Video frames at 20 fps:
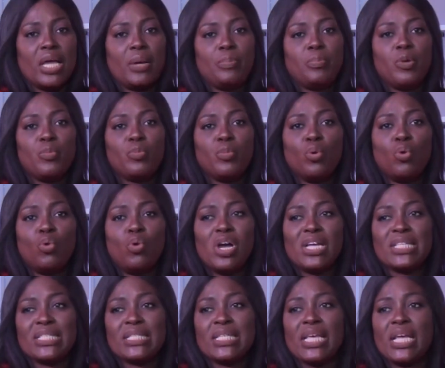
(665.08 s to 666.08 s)
There are people who
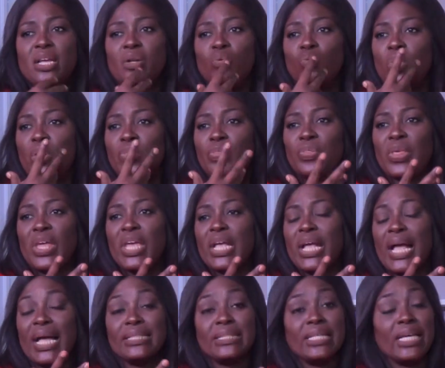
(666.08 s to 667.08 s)
are saying one
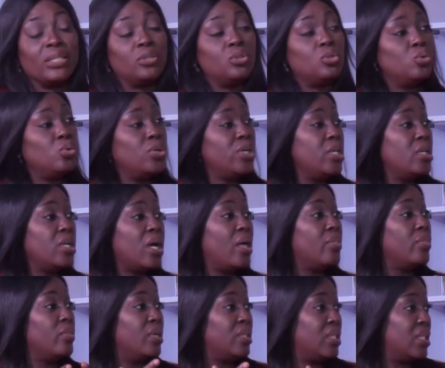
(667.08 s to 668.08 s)
thing and they are doing
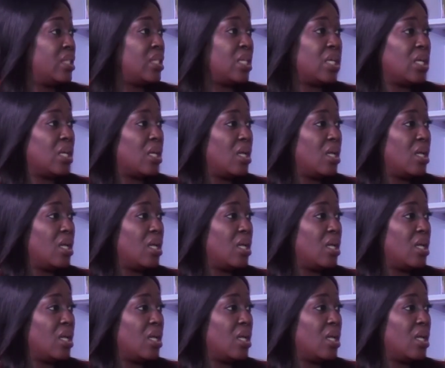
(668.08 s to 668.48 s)
another thing.